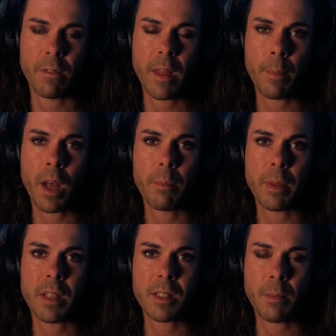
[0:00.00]
There might be
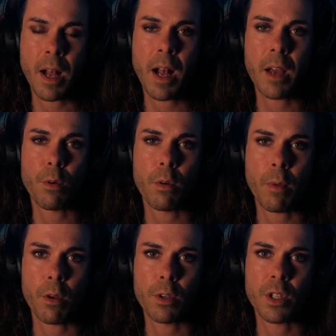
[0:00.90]
some harder
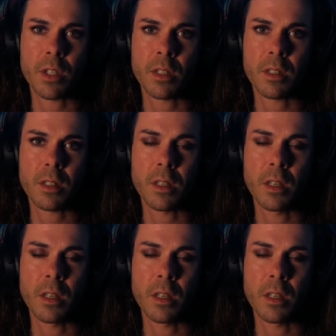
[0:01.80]
emotions,